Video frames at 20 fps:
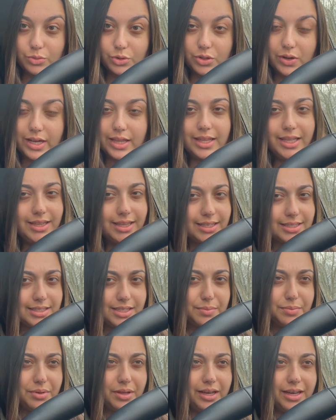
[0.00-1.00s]
So I think that's the
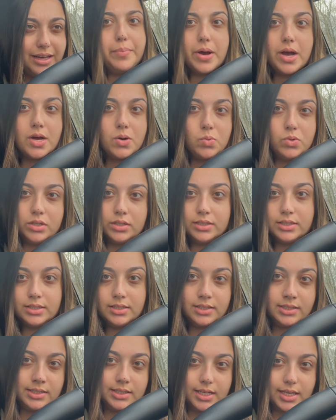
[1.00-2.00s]
plan, but we'll
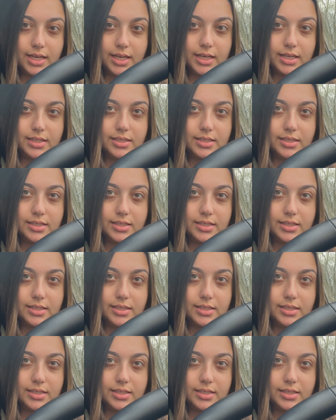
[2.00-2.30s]
see.